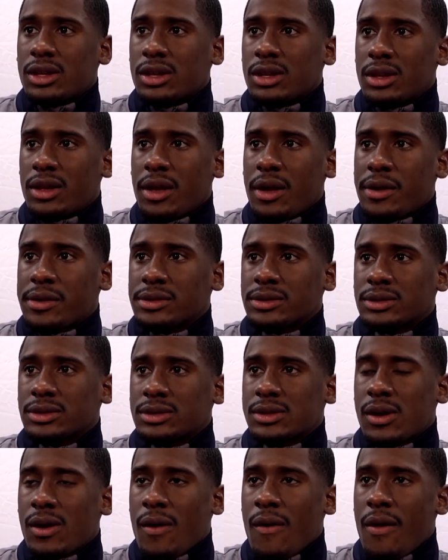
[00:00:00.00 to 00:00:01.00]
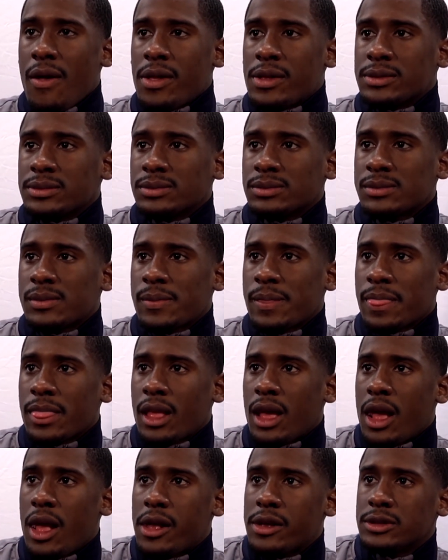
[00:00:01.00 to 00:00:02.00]
touch on your relationship with your
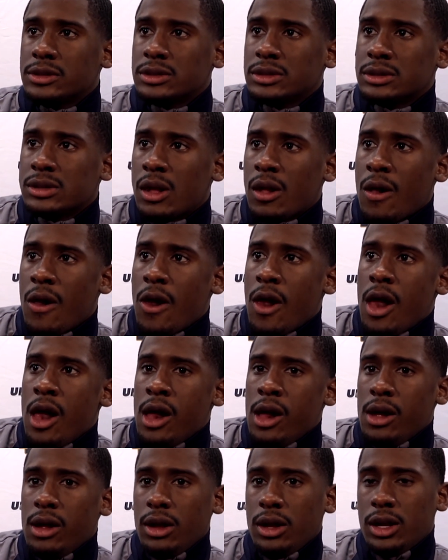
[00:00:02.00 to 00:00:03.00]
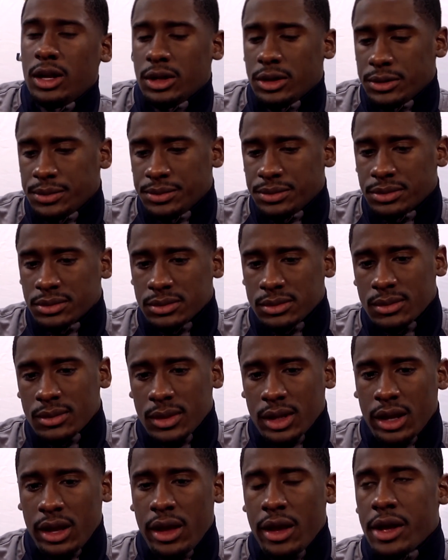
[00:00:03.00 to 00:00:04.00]
guys, gals, and this Christian
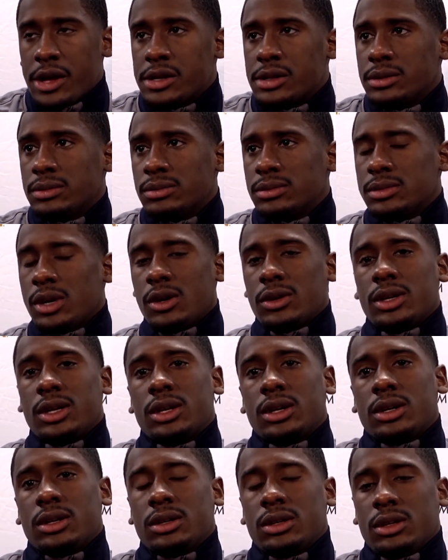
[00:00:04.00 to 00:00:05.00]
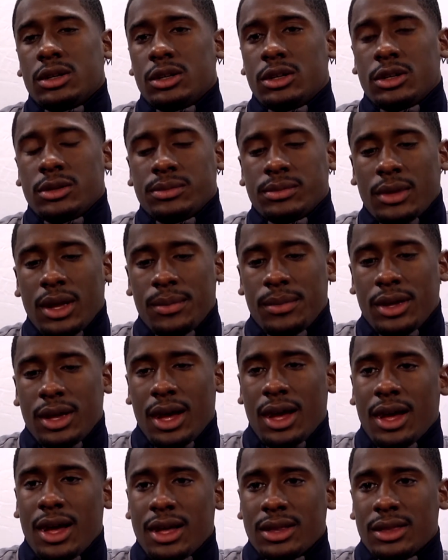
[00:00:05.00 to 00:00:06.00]
can. Oh yeah, oh yeah. I mean, I,
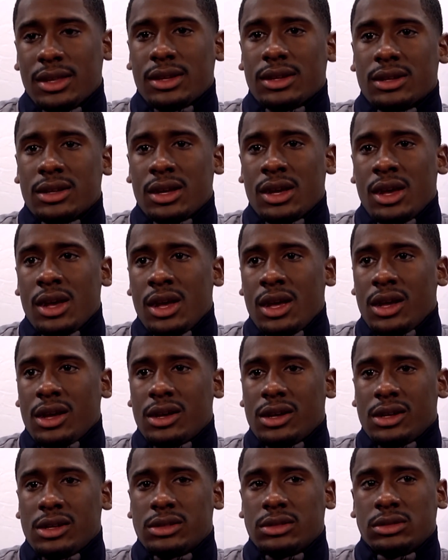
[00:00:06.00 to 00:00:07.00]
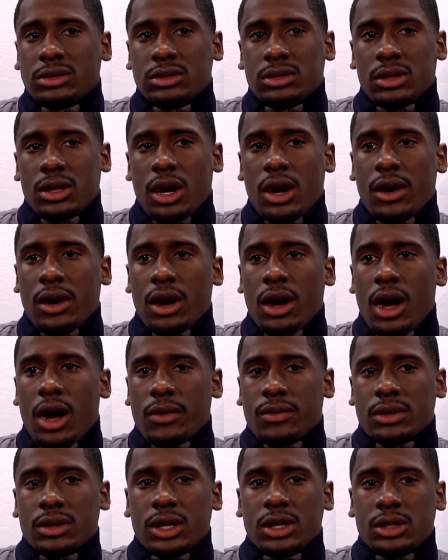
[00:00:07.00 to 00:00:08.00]
I, I think uh, uh, uh, our, our,
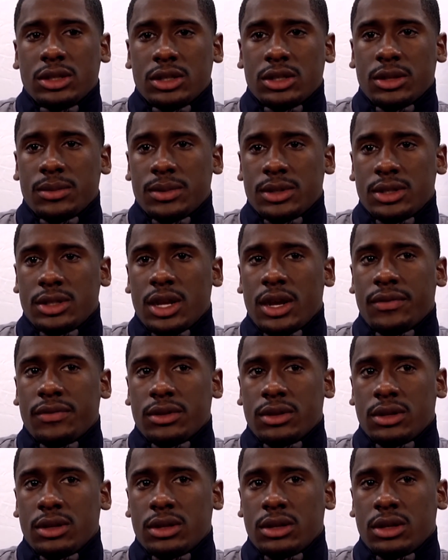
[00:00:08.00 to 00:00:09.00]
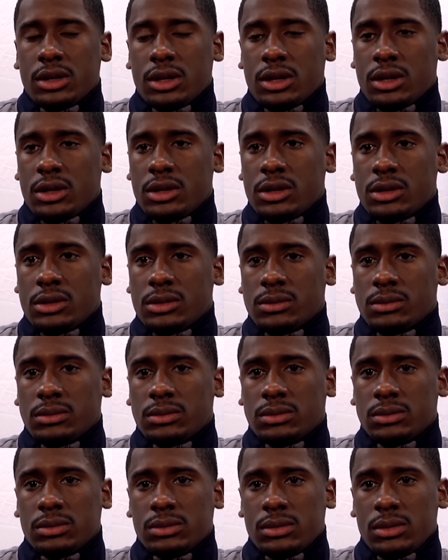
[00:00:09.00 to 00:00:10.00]
relationship definitely.
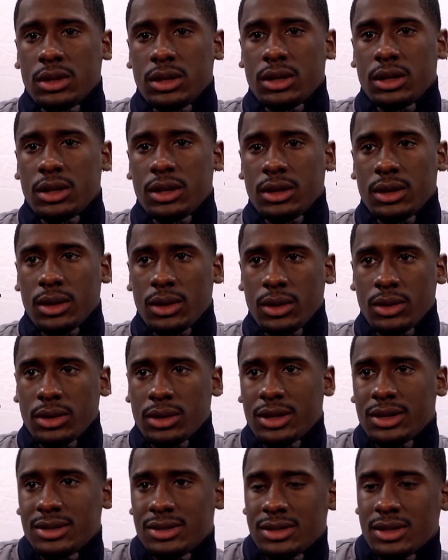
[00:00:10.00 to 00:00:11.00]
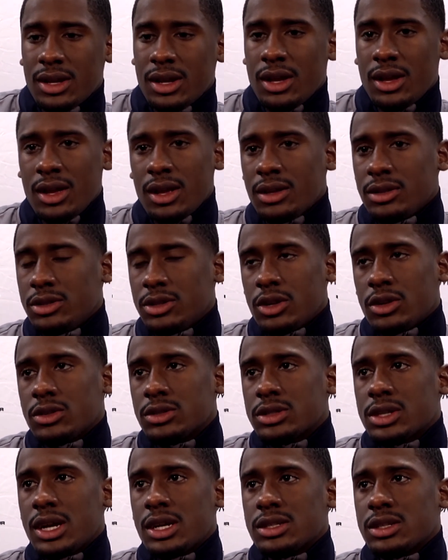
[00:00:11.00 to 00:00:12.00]
It's, it's, you know those guys
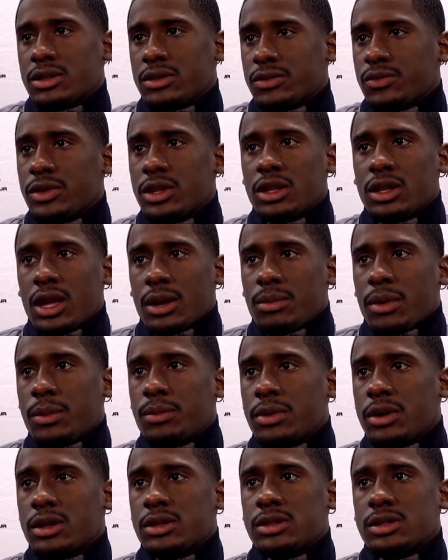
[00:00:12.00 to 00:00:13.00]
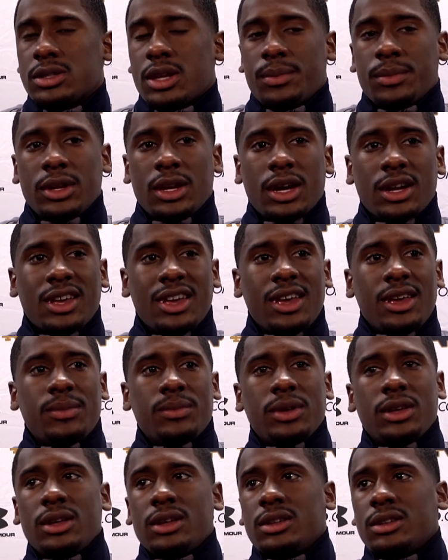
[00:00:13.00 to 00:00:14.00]
those guys were like really like I came, I came
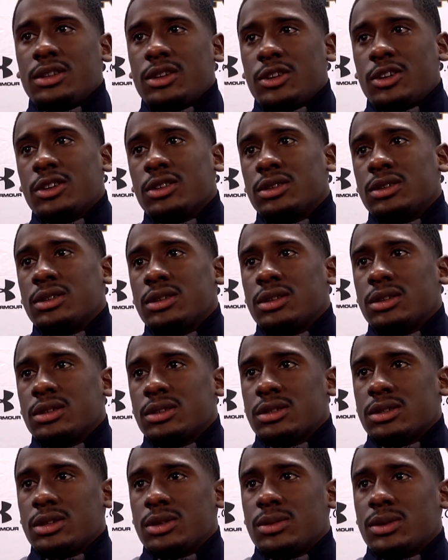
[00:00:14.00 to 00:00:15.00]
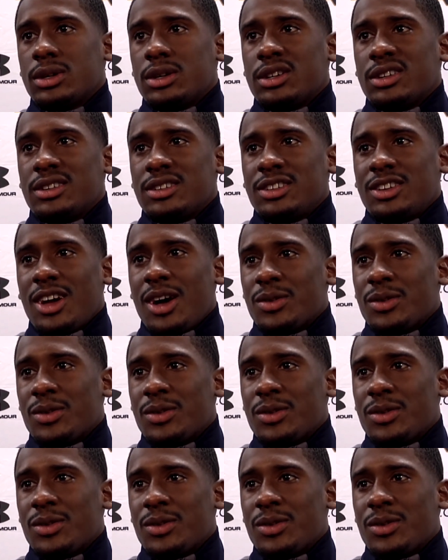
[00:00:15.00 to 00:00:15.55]
in early early so, uh, so uh, I